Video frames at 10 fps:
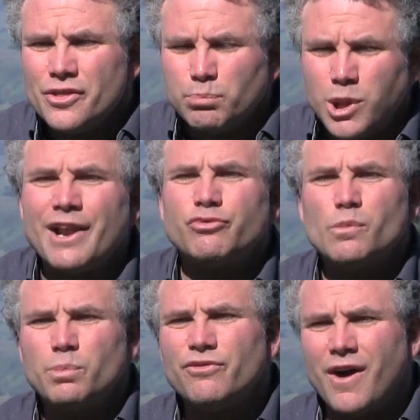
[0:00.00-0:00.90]
The
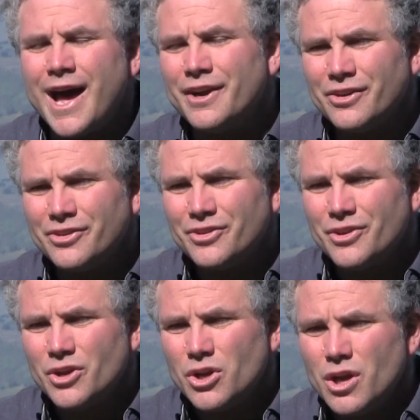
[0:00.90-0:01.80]
platform providers
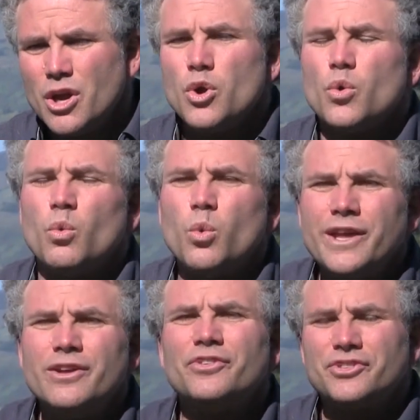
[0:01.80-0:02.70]

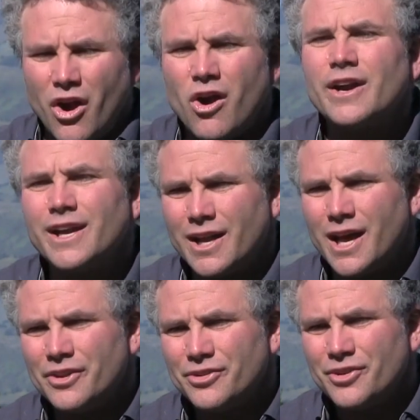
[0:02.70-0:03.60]
will target
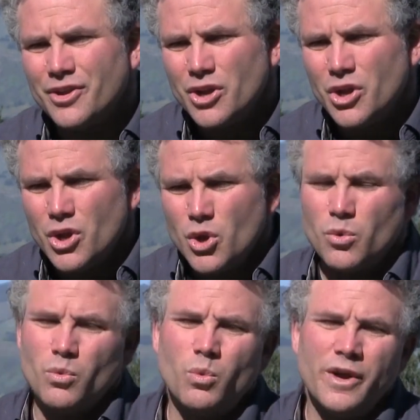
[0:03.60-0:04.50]
us
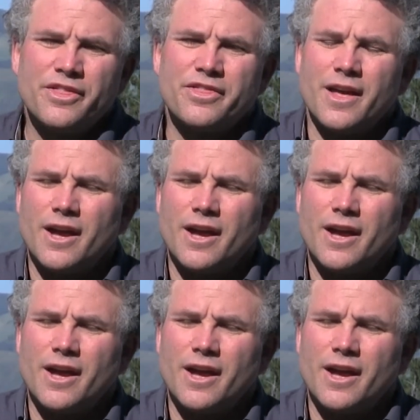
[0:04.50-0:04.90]
with